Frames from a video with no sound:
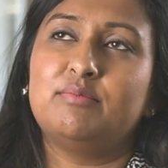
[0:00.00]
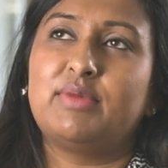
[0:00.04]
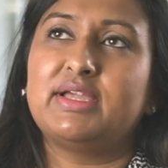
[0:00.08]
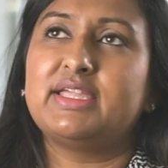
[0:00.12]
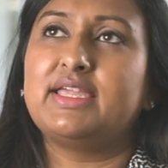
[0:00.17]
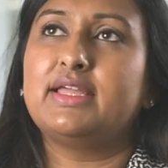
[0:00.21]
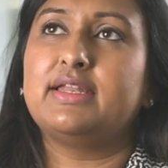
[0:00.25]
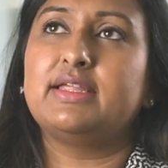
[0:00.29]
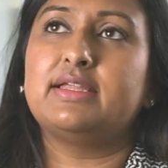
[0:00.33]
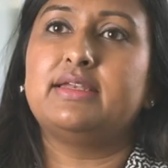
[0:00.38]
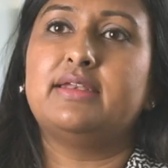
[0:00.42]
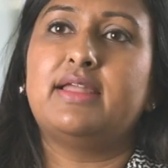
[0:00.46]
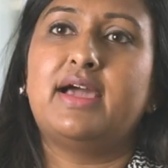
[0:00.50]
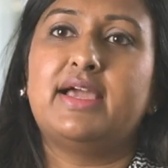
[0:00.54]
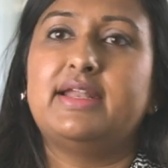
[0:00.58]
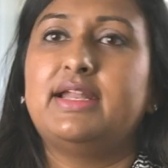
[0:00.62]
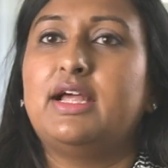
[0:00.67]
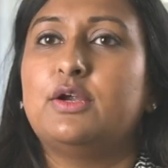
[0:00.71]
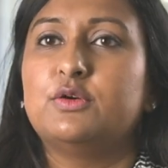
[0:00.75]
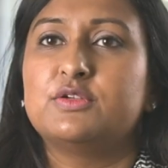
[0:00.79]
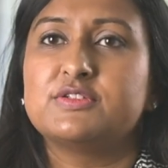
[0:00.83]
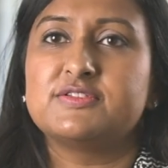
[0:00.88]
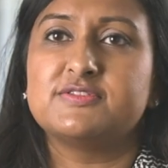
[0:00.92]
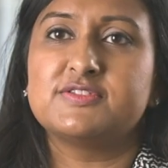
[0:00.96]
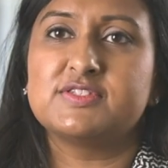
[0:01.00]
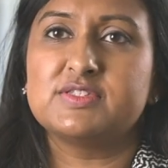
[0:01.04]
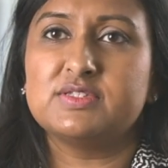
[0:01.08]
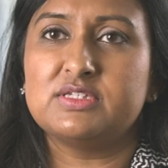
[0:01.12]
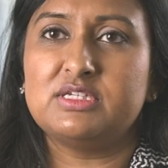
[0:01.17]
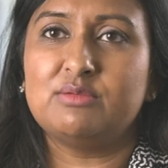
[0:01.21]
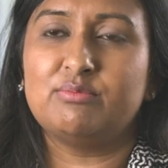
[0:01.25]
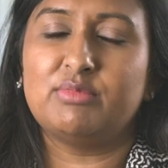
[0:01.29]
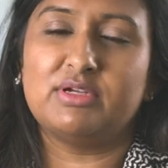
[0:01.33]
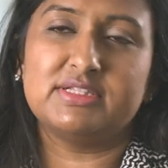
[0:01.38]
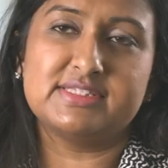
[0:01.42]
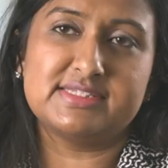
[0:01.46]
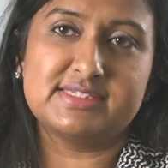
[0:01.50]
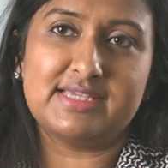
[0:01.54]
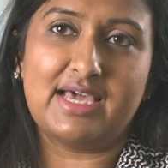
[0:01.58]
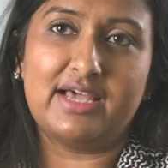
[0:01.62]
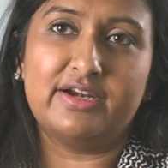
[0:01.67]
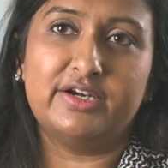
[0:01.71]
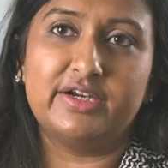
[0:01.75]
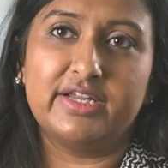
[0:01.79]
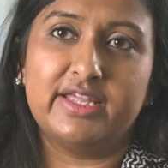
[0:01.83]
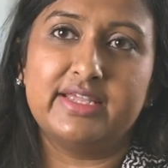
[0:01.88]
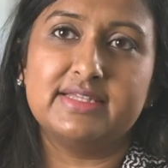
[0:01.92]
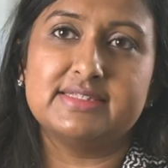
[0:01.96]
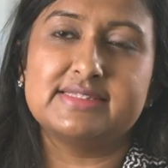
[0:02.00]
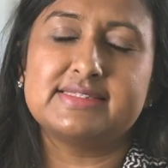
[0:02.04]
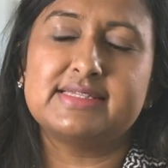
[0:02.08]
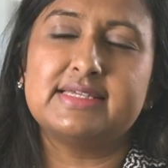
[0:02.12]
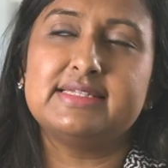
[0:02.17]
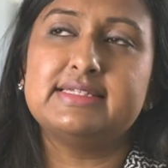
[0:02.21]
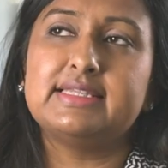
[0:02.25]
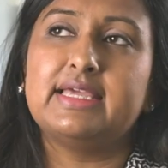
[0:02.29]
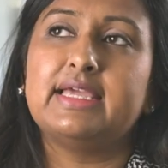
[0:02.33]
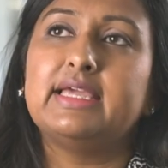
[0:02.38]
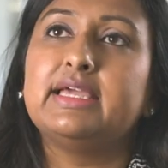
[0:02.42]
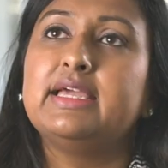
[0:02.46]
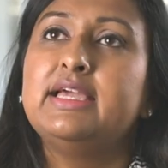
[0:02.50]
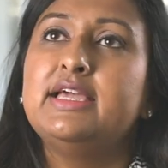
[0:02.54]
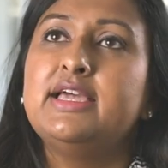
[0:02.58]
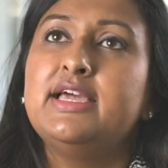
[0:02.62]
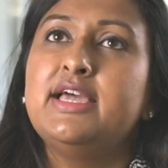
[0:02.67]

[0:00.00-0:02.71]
by getting nine hours of sleep on Saturday and Sunday?